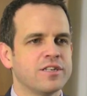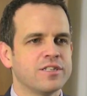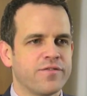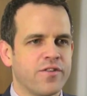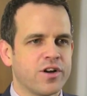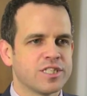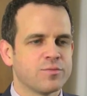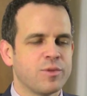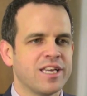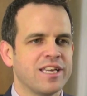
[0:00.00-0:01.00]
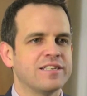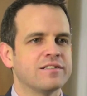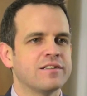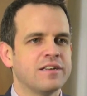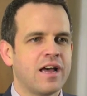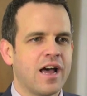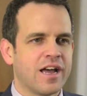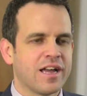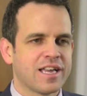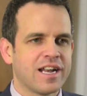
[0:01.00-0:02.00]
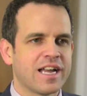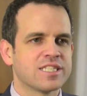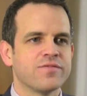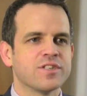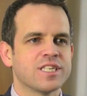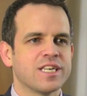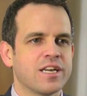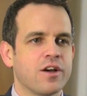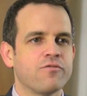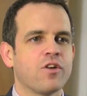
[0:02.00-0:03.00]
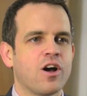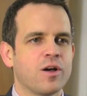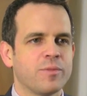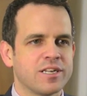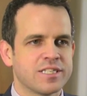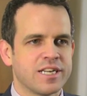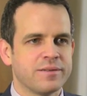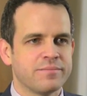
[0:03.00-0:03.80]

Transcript: device speed, connectivity and reliability.